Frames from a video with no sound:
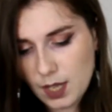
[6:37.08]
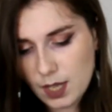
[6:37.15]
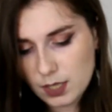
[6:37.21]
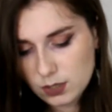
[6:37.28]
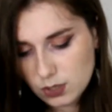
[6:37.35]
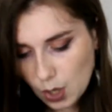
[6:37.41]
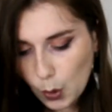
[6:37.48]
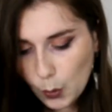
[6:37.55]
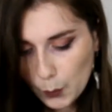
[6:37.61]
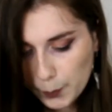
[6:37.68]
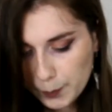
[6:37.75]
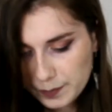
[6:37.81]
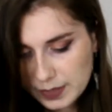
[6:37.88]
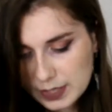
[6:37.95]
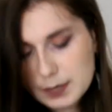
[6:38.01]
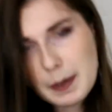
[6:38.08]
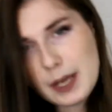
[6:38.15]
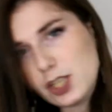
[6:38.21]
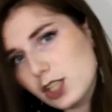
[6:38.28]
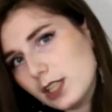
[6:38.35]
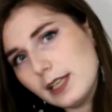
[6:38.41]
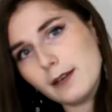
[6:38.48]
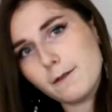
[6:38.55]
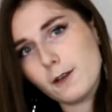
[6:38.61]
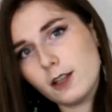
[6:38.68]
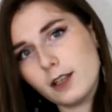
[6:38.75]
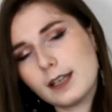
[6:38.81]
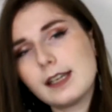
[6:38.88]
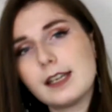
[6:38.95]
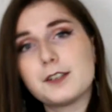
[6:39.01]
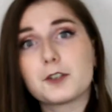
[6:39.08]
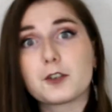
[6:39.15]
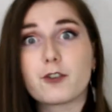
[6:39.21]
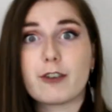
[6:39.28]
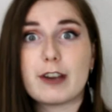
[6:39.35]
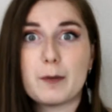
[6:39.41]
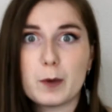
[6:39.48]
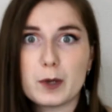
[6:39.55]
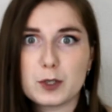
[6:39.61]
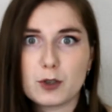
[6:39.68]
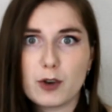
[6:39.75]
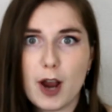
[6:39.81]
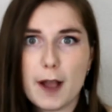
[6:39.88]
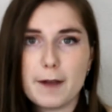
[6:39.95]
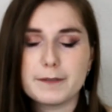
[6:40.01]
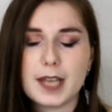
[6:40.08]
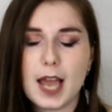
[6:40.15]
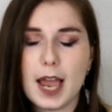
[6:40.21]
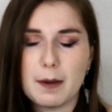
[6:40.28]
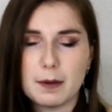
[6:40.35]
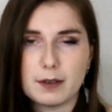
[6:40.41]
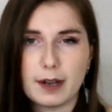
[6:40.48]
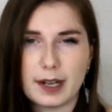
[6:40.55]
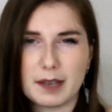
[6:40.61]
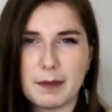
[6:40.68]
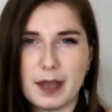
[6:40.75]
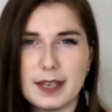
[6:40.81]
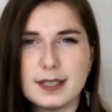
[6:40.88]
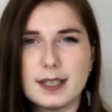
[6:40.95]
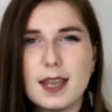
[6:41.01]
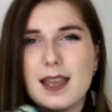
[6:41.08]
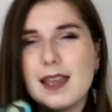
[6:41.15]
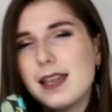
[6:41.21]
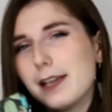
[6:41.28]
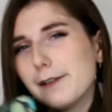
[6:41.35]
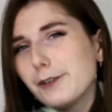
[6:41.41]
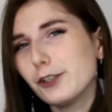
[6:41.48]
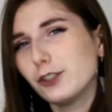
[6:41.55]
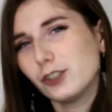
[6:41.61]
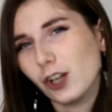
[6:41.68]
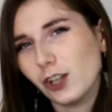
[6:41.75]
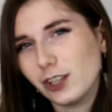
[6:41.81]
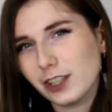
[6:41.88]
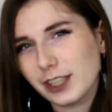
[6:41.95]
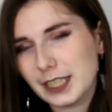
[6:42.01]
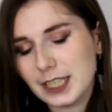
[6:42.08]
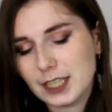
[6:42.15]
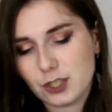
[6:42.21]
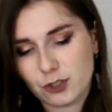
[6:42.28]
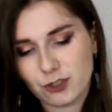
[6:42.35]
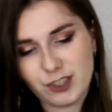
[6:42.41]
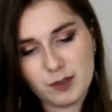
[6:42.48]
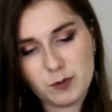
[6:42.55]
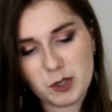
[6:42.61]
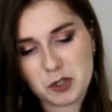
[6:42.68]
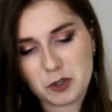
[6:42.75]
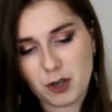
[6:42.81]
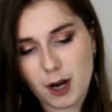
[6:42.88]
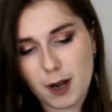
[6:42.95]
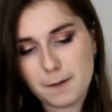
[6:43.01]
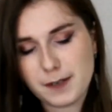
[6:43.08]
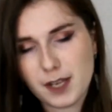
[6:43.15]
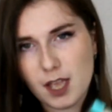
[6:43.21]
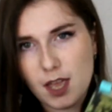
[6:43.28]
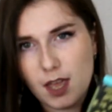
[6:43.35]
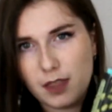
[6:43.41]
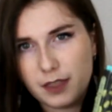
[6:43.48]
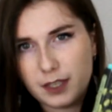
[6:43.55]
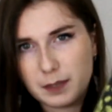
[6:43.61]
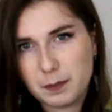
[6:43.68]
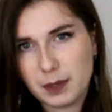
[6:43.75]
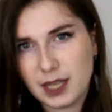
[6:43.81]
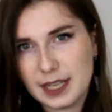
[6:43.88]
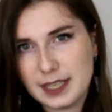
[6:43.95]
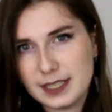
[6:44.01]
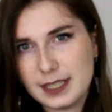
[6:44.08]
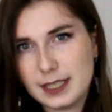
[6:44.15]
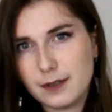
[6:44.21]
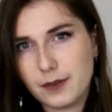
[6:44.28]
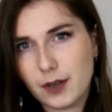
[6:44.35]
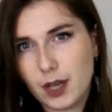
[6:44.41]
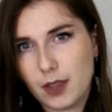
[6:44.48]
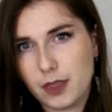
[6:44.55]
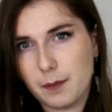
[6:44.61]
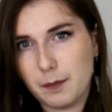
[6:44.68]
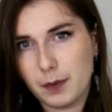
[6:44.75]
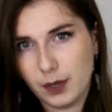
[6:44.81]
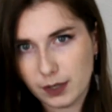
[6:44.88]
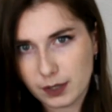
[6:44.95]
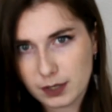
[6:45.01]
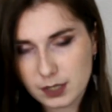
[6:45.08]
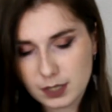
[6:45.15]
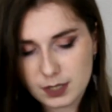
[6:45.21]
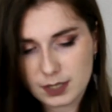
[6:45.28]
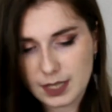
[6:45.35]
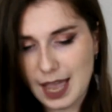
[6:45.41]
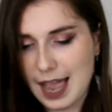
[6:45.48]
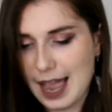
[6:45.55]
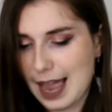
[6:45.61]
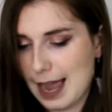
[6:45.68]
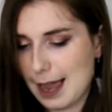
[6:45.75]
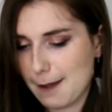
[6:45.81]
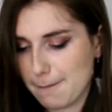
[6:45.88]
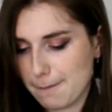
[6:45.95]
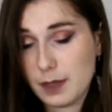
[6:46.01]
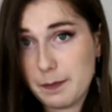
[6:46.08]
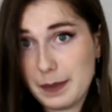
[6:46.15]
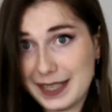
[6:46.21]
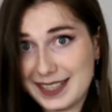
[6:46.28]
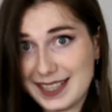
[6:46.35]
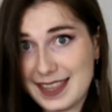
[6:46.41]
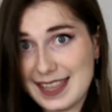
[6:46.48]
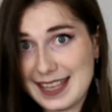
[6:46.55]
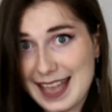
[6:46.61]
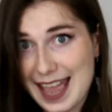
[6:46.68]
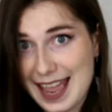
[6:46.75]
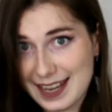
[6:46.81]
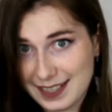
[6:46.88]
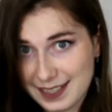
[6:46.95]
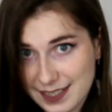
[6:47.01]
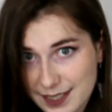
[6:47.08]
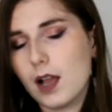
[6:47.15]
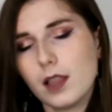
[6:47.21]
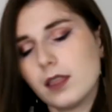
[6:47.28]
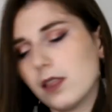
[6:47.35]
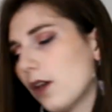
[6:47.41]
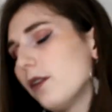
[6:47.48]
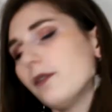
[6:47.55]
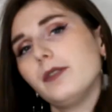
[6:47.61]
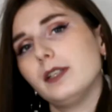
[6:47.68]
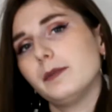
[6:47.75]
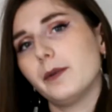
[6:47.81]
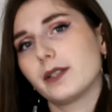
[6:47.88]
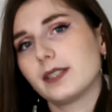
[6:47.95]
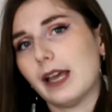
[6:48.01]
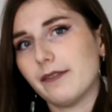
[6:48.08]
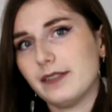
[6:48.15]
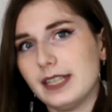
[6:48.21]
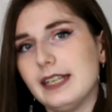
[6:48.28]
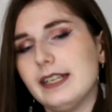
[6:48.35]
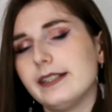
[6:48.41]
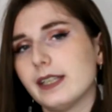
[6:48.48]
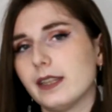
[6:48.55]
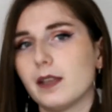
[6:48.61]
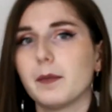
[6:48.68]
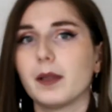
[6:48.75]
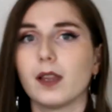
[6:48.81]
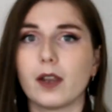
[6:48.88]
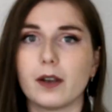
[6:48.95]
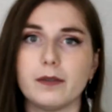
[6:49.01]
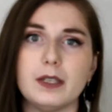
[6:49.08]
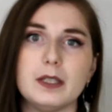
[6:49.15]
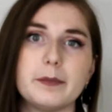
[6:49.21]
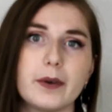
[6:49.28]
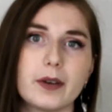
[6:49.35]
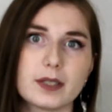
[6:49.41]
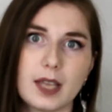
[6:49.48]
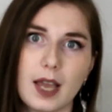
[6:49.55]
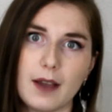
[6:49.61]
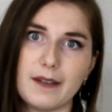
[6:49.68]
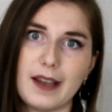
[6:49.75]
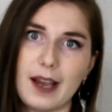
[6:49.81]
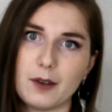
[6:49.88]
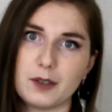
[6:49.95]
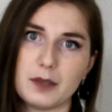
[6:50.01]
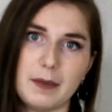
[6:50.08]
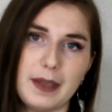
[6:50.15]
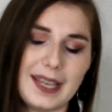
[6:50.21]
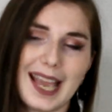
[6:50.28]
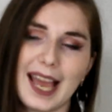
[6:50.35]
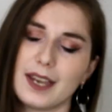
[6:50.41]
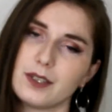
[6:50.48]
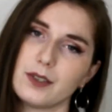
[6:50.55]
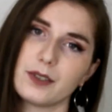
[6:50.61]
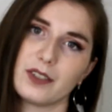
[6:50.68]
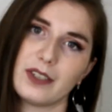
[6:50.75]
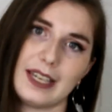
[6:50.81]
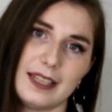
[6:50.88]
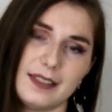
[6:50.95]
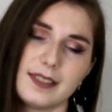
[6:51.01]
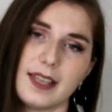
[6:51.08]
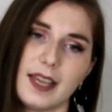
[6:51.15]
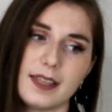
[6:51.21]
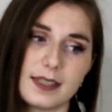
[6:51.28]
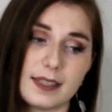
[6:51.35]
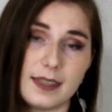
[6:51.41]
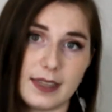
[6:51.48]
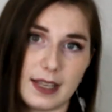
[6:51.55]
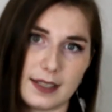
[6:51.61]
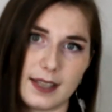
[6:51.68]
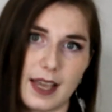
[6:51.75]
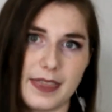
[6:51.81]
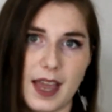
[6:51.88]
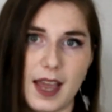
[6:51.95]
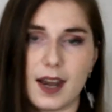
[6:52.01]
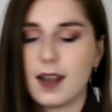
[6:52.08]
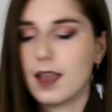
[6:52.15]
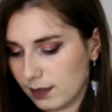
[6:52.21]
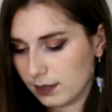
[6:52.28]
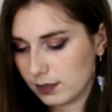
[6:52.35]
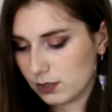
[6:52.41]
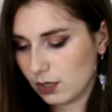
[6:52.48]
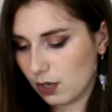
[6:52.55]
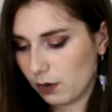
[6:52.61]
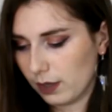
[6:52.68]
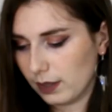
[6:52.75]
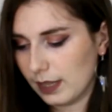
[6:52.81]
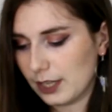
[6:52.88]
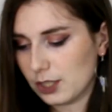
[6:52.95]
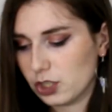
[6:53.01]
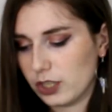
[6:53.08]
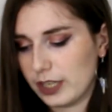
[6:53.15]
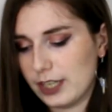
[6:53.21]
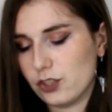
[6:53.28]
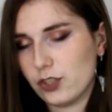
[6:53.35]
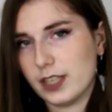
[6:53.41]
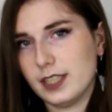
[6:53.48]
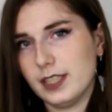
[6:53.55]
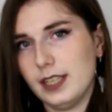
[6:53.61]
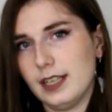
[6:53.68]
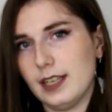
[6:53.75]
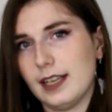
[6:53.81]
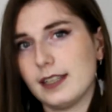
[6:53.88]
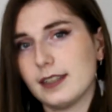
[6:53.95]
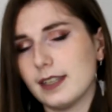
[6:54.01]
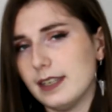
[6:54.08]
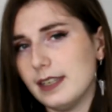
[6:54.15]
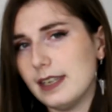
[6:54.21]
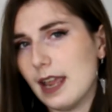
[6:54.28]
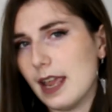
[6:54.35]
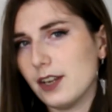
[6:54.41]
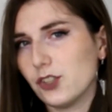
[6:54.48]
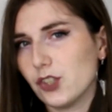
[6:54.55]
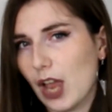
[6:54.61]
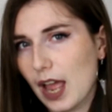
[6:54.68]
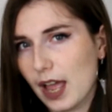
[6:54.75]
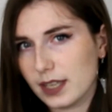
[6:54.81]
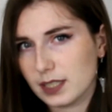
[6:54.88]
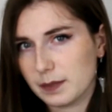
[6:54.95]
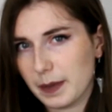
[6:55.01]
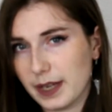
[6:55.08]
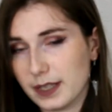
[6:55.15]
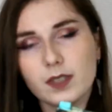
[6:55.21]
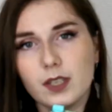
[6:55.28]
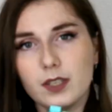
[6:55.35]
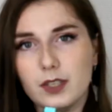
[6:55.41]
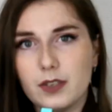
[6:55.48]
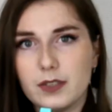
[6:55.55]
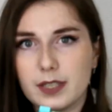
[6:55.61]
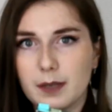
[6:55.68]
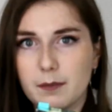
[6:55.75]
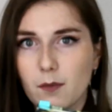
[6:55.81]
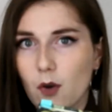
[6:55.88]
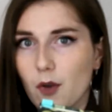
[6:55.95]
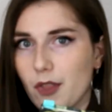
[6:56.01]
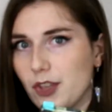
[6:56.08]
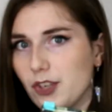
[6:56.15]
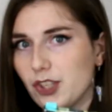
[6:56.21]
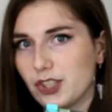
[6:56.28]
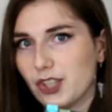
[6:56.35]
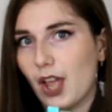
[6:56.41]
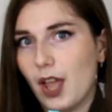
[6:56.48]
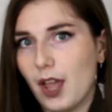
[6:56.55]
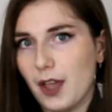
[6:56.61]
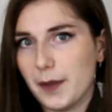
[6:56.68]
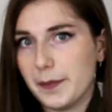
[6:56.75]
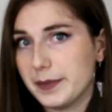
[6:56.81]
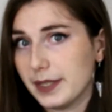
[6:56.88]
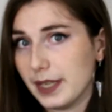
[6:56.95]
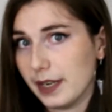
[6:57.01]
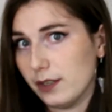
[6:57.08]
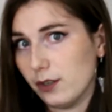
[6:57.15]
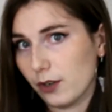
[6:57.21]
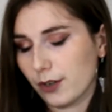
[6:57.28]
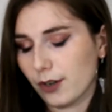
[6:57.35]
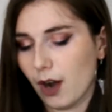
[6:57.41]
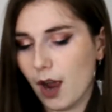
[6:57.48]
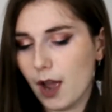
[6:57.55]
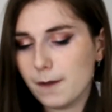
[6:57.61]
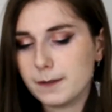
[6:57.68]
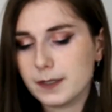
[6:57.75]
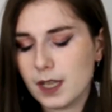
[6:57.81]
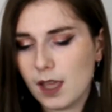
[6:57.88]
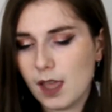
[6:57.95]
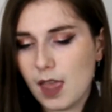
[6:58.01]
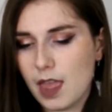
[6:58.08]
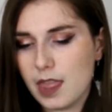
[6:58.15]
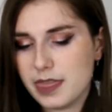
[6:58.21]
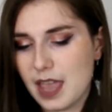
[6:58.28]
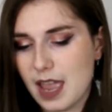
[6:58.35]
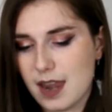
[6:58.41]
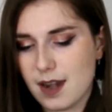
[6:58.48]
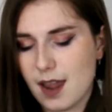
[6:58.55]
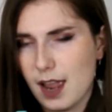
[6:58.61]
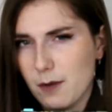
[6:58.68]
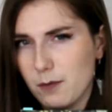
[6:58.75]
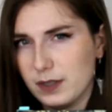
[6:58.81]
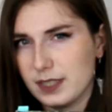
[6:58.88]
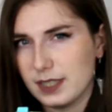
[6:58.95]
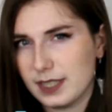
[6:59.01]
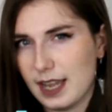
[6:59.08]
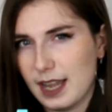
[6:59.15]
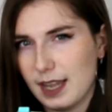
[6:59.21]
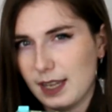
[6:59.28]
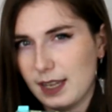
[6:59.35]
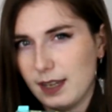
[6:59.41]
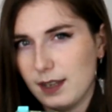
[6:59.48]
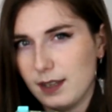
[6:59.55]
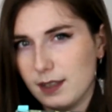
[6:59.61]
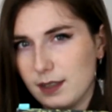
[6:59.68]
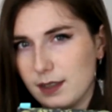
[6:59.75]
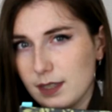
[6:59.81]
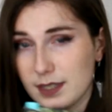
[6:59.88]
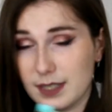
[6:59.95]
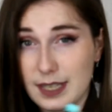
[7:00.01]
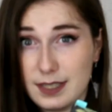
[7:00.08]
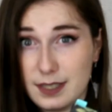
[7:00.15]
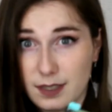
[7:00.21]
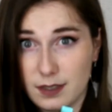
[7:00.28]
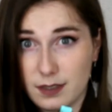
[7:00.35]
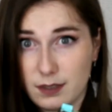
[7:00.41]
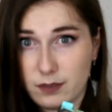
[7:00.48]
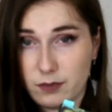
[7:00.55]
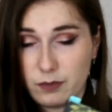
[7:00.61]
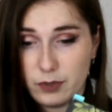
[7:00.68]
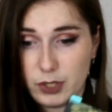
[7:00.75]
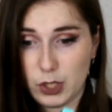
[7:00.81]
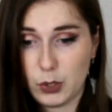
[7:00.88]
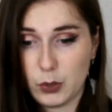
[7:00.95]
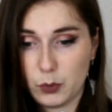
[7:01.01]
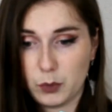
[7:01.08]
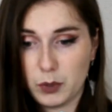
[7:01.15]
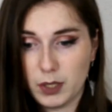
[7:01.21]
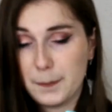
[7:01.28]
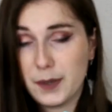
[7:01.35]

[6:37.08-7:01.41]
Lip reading: So especially if you're looking into green witchcraft, I would recommend. If you're not looking into green witchcraft, there's plenty of other books that have the bits at the end. A lot of these books have teas in them. A lot of these books have how to make candles or incense and things like that. So unless you're interested in like the nature aspect, using more than just herbs in your craft, then I would say this isn't for you.